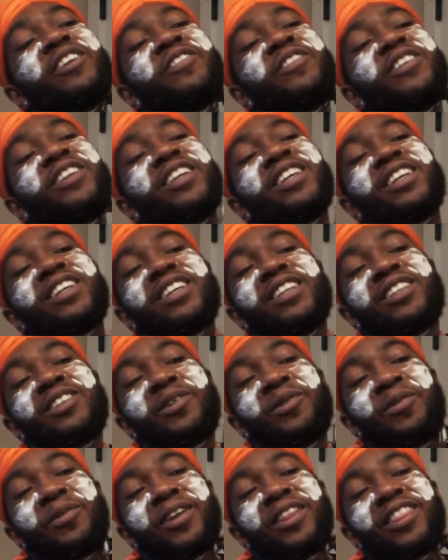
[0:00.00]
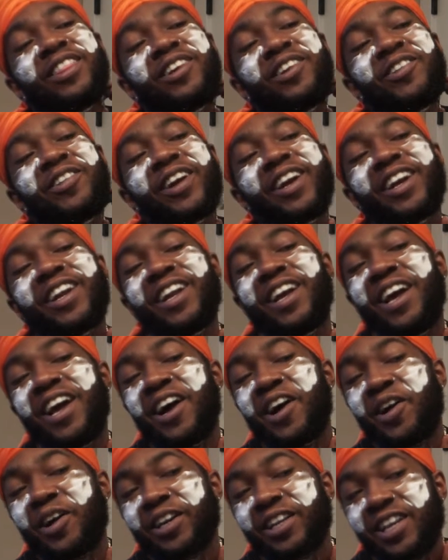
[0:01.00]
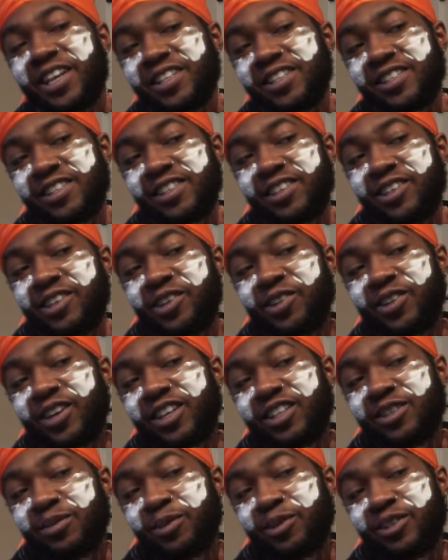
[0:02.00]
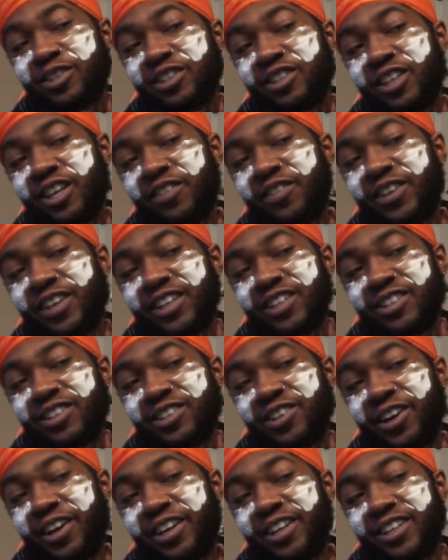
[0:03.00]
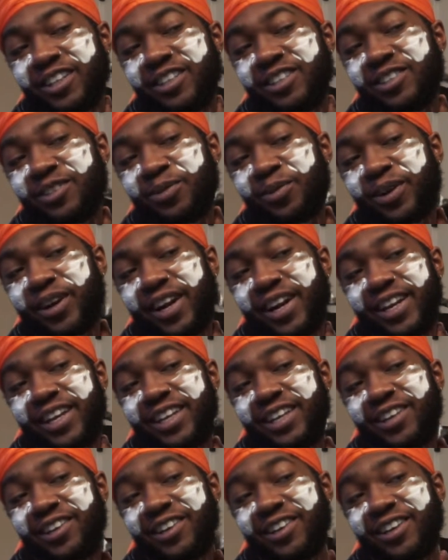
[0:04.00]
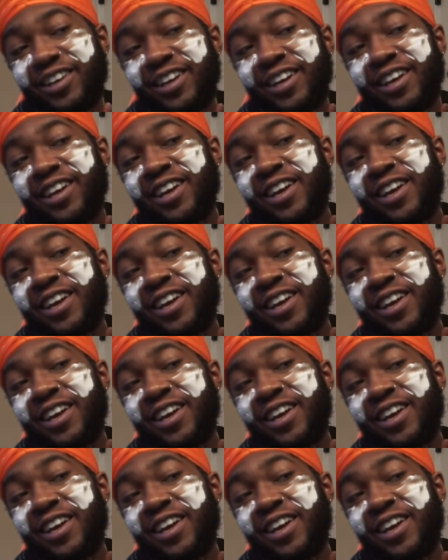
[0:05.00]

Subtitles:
I feel like it's with the grain. You're not supposed to shave against the grain, is what I hear.